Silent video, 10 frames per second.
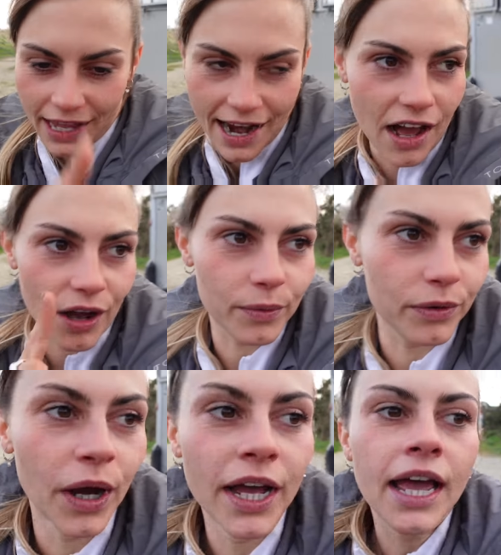again, I
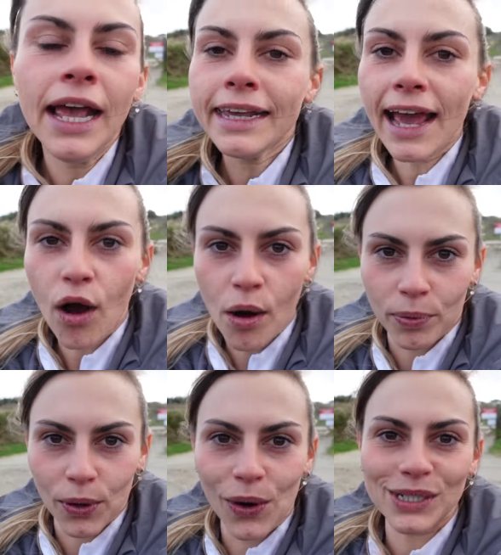will get on
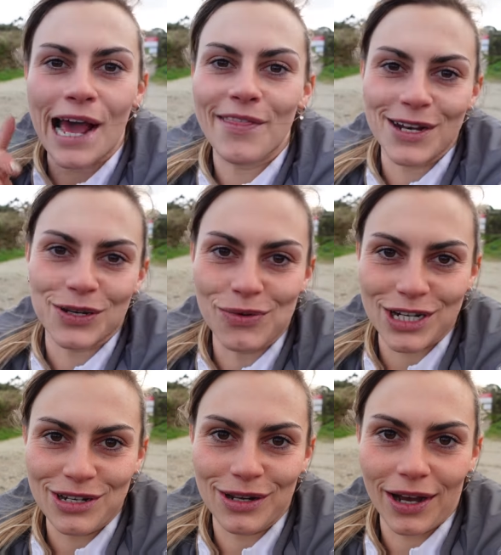board and then talk
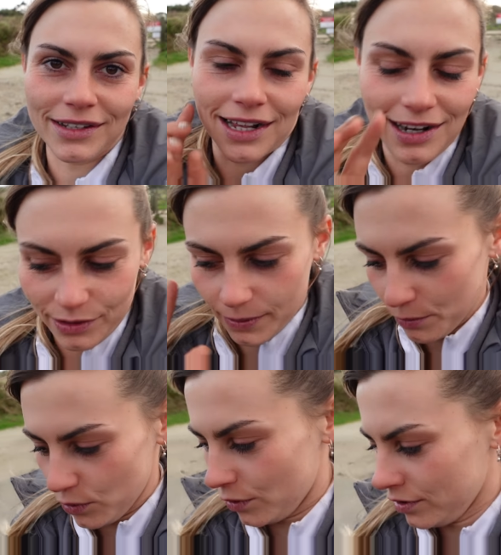to you guys a little bit
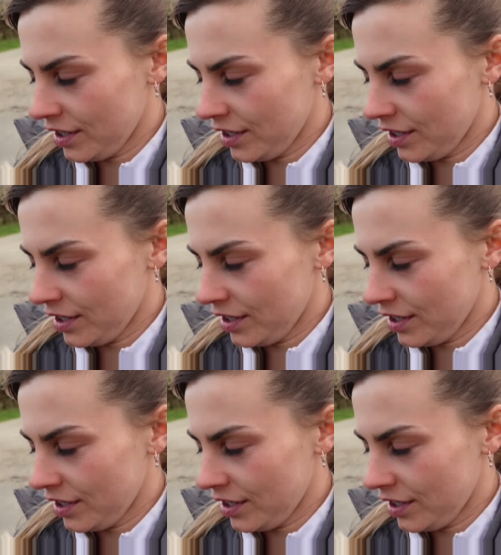more